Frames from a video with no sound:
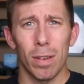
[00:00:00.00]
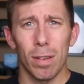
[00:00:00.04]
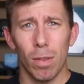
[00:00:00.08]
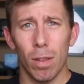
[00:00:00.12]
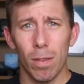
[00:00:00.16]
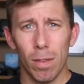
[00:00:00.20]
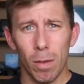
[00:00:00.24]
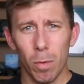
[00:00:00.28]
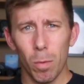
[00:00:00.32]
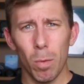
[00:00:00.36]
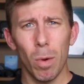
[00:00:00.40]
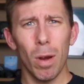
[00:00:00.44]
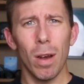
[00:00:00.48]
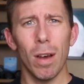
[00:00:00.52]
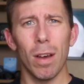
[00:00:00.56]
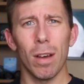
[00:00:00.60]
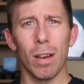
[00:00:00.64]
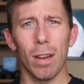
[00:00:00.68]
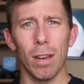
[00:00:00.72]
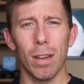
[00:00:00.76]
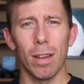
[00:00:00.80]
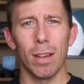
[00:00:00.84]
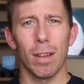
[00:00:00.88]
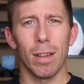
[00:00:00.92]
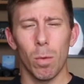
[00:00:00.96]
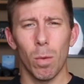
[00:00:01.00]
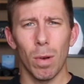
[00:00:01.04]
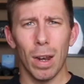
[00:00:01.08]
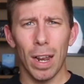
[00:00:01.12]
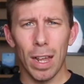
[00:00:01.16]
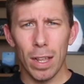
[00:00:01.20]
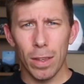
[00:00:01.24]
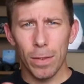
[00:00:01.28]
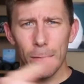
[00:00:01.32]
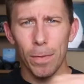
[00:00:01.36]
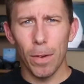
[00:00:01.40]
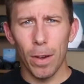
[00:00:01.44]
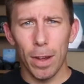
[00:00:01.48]
Does it work? Well,
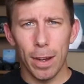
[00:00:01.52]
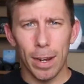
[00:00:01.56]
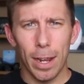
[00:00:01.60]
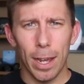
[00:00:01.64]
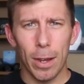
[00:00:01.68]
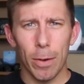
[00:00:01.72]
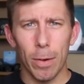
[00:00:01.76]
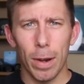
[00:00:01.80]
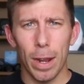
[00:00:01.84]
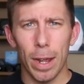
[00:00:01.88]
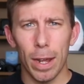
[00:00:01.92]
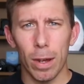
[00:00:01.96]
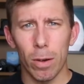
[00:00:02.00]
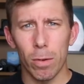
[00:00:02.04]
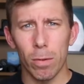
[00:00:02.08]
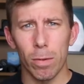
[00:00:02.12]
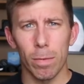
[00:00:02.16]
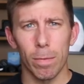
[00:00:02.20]
let's find out now.